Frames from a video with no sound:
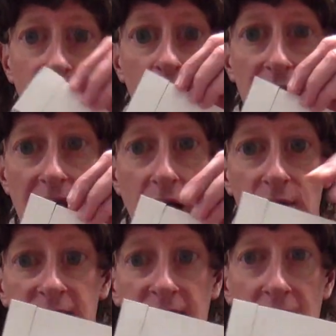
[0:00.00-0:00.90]
we now
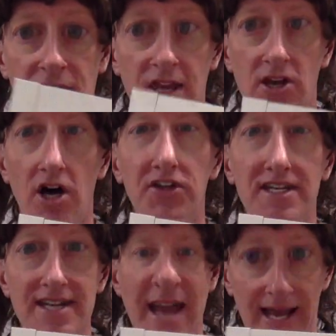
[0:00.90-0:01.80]
get that thing called a
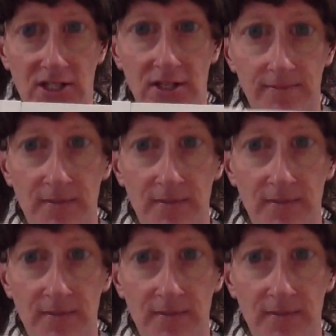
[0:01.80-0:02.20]
net.